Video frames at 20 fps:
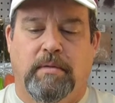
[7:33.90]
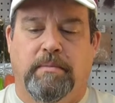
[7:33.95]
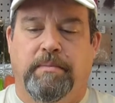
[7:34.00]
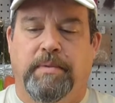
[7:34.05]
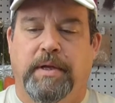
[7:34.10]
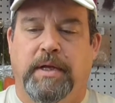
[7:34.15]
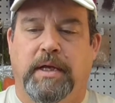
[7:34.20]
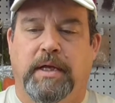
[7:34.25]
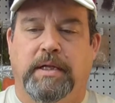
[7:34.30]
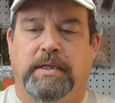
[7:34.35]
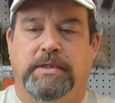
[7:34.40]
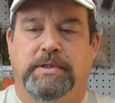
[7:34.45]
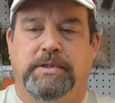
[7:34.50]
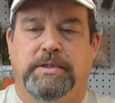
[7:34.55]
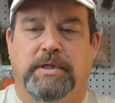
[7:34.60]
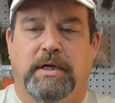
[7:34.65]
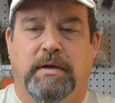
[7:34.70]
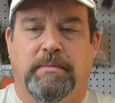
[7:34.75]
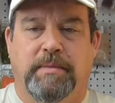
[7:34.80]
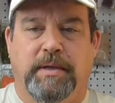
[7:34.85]

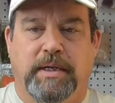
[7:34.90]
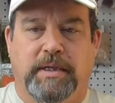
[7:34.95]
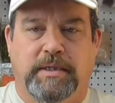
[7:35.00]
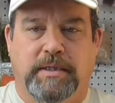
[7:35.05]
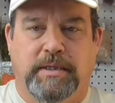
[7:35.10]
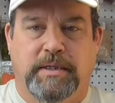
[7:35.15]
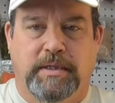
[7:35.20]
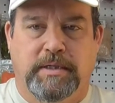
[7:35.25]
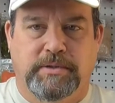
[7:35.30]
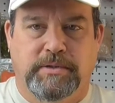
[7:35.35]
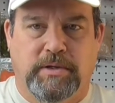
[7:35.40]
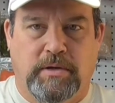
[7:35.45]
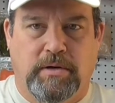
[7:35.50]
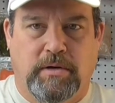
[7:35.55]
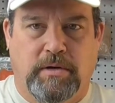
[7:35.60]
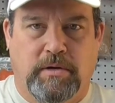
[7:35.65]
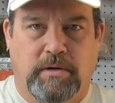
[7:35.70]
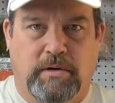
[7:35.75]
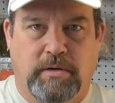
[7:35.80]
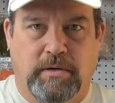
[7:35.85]
pinch. I mean, there's
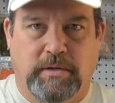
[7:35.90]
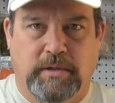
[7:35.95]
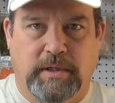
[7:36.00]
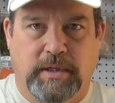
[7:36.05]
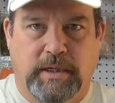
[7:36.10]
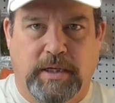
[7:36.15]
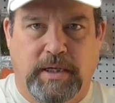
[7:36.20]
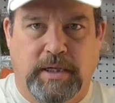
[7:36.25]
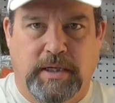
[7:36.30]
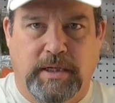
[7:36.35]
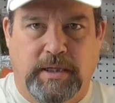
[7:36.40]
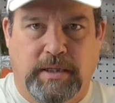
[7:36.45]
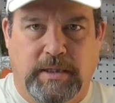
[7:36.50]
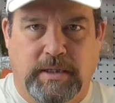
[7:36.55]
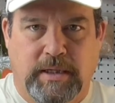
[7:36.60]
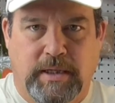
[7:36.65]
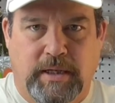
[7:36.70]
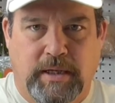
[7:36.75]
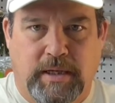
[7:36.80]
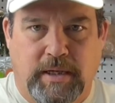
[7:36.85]
hardly
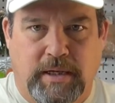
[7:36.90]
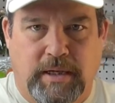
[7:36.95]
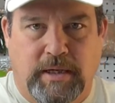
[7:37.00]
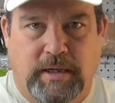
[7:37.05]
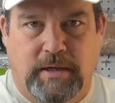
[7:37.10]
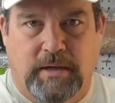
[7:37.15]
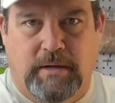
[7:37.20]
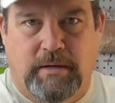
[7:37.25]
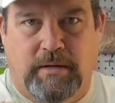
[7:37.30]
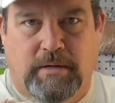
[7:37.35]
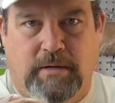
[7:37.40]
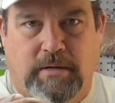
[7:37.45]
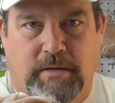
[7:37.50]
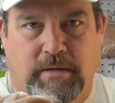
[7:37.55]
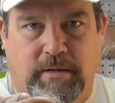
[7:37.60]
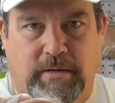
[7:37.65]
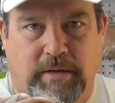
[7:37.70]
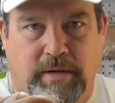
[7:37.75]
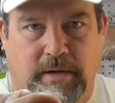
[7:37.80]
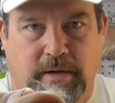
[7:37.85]
anything
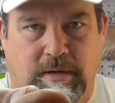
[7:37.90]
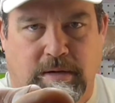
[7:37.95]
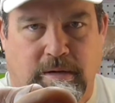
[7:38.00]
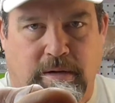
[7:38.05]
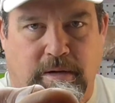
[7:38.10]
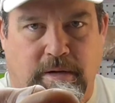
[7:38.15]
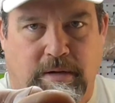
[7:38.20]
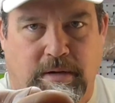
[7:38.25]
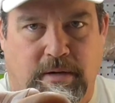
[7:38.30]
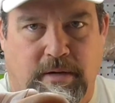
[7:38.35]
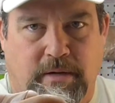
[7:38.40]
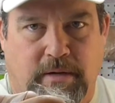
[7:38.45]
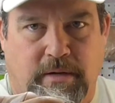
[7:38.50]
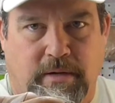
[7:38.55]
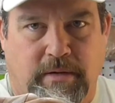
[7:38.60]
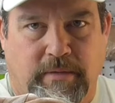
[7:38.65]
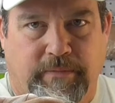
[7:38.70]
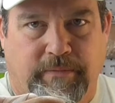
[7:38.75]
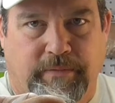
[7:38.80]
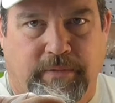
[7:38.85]
on there at all.
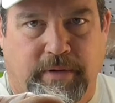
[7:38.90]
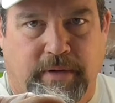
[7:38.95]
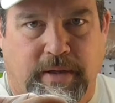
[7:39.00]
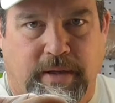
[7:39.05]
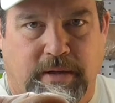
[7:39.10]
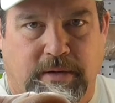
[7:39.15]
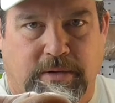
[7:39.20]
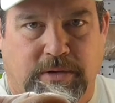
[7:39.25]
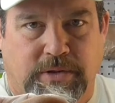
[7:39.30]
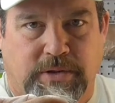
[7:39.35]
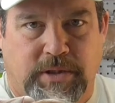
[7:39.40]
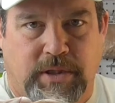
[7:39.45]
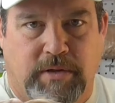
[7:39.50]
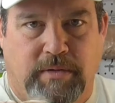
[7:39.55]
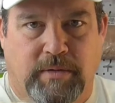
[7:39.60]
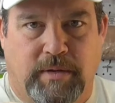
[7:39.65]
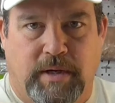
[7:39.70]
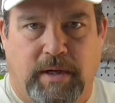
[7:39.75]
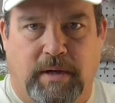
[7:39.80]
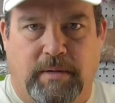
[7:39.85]
Hopefully that'll
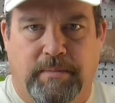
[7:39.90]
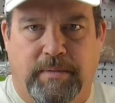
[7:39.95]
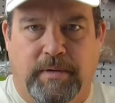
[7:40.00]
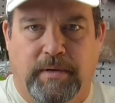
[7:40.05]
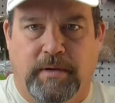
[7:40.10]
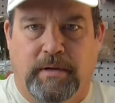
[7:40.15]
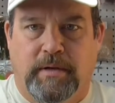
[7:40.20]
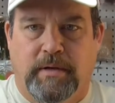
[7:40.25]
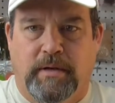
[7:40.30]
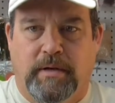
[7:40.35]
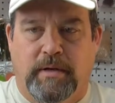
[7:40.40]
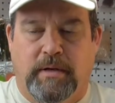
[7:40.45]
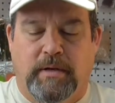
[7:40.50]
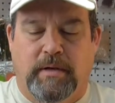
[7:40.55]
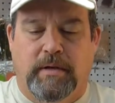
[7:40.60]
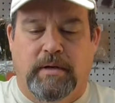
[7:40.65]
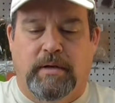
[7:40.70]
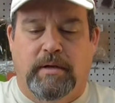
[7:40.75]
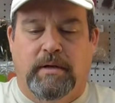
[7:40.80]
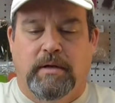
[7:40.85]
show up.
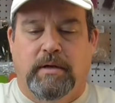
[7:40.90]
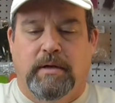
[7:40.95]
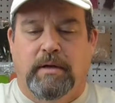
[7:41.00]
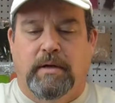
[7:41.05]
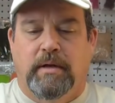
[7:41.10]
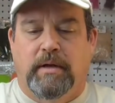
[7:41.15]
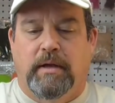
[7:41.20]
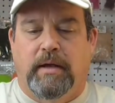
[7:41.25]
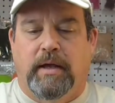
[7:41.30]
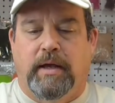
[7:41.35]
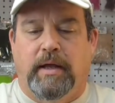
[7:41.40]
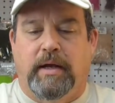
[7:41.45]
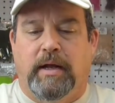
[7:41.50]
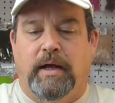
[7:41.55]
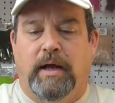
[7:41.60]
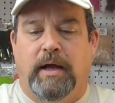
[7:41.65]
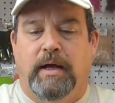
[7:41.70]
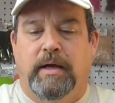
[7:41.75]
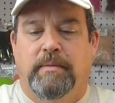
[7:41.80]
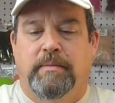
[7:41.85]
And
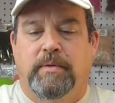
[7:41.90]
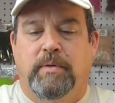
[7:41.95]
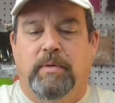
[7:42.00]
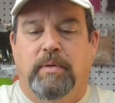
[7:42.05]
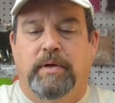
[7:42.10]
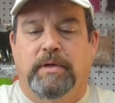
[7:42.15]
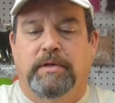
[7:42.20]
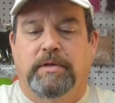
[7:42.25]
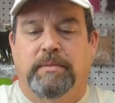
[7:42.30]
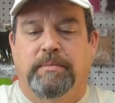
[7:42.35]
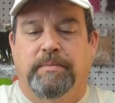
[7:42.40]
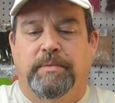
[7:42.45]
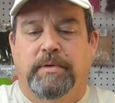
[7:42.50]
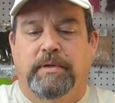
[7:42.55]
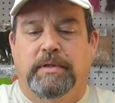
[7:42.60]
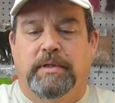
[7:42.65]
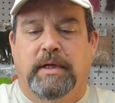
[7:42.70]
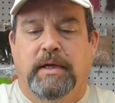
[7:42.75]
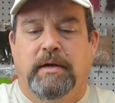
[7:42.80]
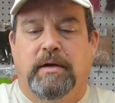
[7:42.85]
I am going to
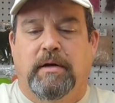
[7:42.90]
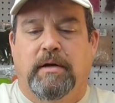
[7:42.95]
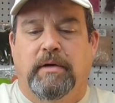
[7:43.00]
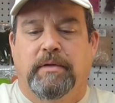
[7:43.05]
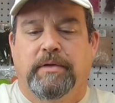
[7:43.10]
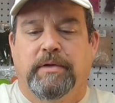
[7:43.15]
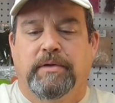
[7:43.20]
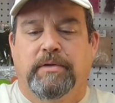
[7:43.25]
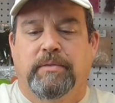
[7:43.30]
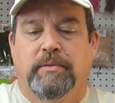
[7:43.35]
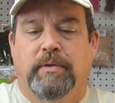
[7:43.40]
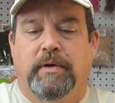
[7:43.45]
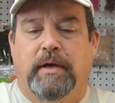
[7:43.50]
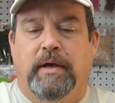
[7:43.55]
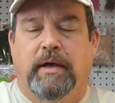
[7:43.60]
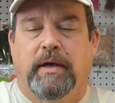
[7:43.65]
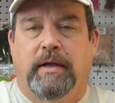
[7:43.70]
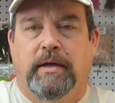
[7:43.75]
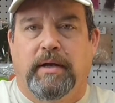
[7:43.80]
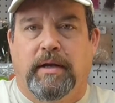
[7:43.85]
put that on the
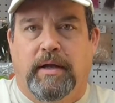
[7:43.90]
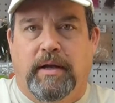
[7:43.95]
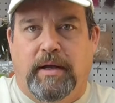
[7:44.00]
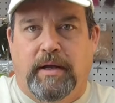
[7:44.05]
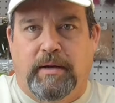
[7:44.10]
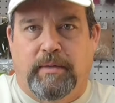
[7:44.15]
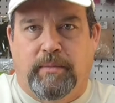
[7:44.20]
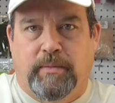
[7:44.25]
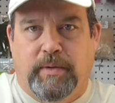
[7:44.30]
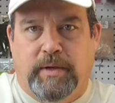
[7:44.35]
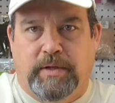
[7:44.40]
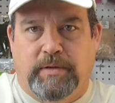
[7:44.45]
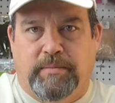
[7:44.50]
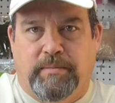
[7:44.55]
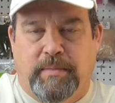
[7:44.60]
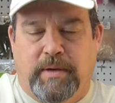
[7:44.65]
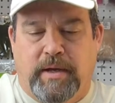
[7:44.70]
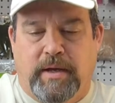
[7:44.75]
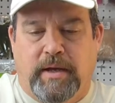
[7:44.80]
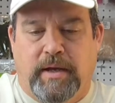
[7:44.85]
thread, and with
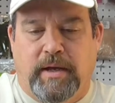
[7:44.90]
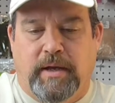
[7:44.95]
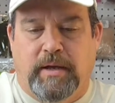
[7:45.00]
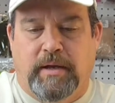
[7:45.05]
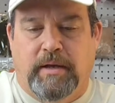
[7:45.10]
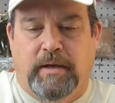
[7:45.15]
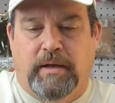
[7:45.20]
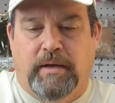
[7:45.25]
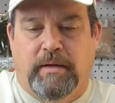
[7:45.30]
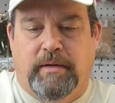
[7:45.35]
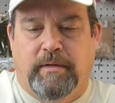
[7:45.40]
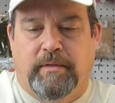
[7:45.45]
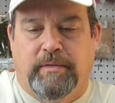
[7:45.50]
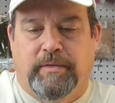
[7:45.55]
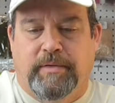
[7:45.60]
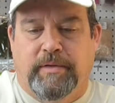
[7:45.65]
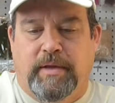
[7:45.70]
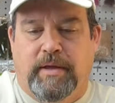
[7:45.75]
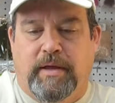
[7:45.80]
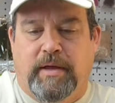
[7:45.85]
my
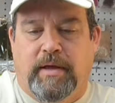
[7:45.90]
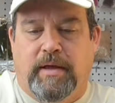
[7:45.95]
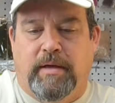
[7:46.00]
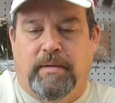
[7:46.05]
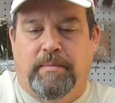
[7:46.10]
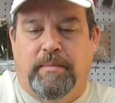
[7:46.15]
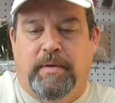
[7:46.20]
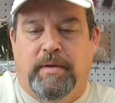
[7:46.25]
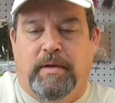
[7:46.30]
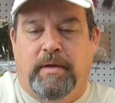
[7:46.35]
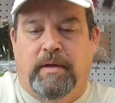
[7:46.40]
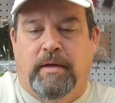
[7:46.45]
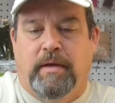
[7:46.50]
thumb